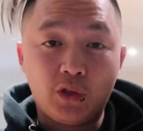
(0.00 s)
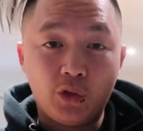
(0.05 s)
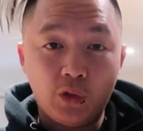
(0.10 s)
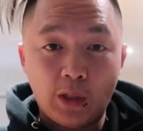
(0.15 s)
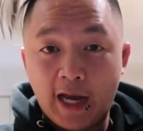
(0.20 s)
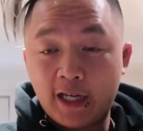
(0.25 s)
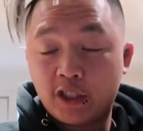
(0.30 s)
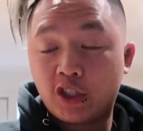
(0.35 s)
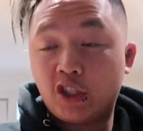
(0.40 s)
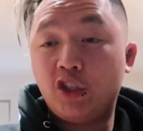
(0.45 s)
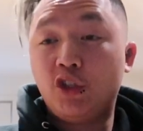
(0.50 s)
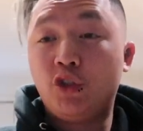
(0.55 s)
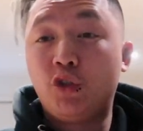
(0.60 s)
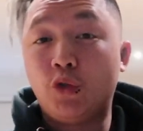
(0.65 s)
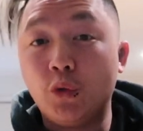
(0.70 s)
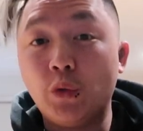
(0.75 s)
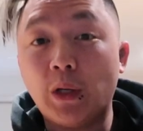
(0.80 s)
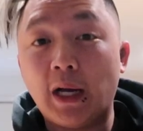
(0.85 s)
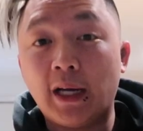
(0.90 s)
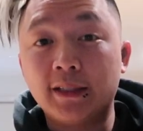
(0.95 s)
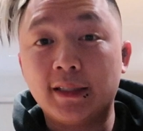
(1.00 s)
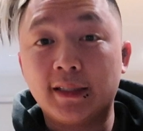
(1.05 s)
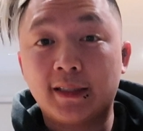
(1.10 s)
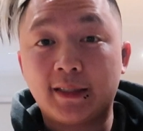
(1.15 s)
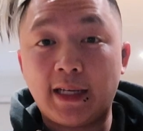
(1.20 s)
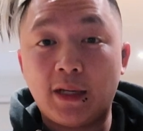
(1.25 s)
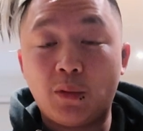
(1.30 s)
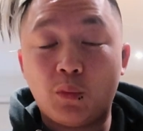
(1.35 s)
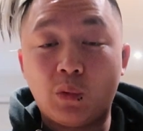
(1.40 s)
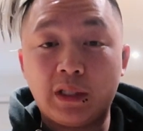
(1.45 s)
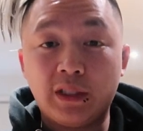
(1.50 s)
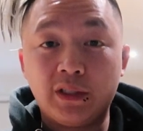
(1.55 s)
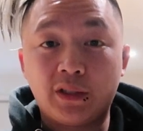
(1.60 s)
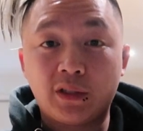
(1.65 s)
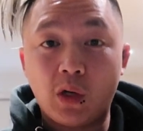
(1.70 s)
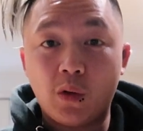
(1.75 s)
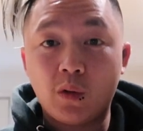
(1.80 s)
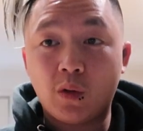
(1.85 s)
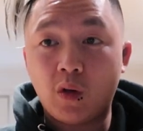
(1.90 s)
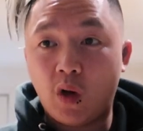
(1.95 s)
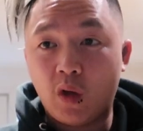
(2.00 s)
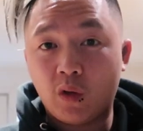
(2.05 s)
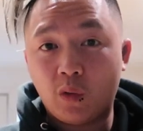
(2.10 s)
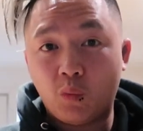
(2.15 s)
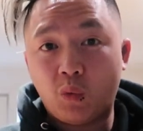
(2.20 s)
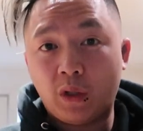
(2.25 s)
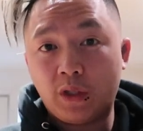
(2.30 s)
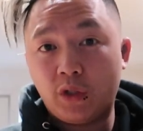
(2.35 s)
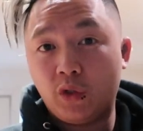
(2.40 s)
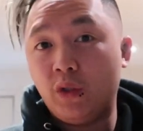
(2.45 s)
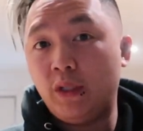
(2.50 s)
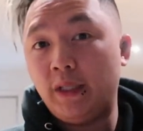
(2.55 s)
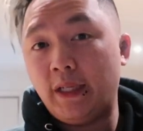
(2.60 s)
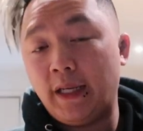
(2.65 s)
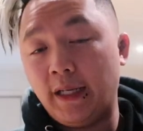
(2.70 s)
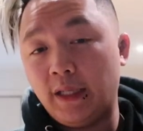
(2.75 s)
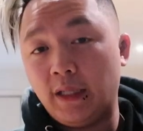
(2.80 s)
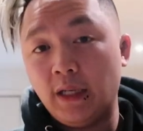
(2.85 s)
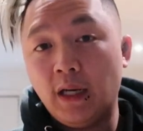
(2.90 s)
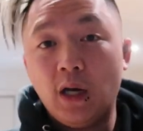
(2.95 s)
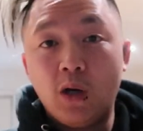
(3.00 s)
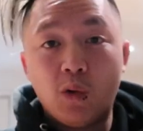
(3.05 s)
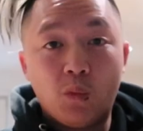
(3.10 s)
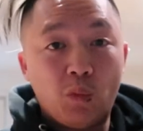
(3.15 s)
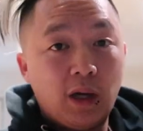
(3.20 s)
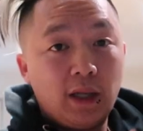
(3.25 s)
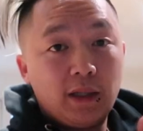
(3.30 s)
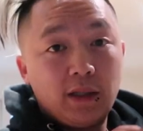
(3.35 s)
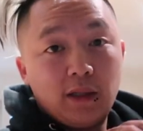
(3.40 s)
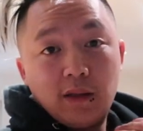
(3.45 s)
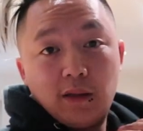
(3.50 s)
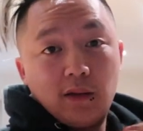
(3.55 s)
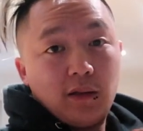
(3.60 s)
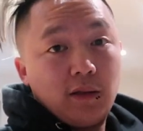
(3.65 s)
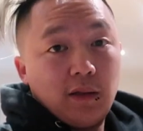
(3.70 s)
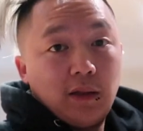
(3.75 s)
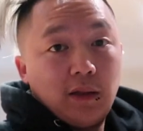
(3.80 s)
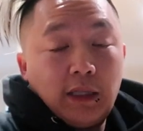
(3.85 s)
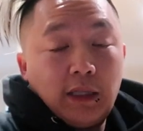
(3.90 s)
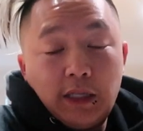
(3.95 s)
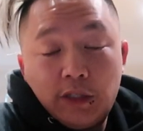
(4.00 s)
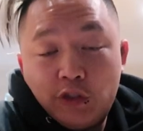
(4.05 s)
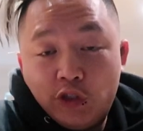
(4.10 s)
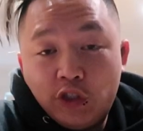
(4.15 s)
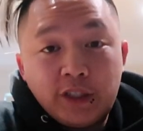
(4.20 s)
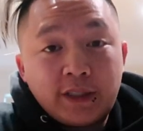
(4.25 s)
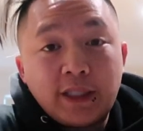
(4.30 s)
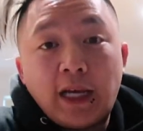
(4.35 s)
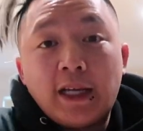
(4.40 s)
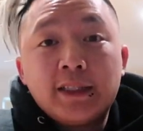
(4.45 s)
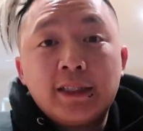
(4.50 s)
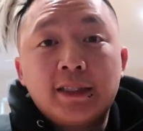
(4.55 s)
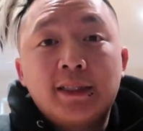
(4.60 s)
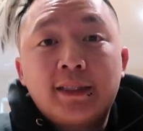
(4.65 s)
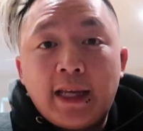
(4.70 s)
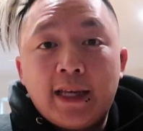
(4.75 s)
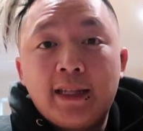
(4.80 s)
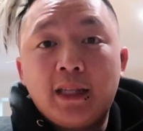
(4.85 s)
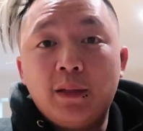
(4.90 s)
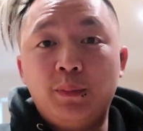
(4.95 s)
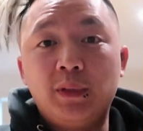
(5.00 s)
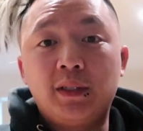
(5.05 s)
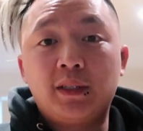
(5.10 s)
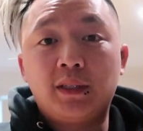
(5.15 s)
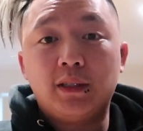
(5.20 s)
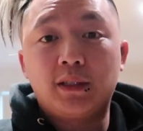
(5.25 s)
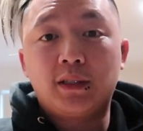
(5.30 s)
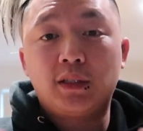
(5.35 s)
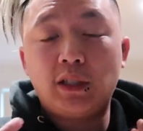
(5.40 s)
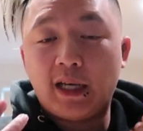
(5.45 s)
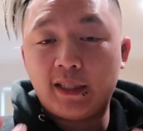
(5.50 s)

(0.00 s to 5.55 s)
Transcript: You actually do understand what is going on, what you need, what you just understand the business.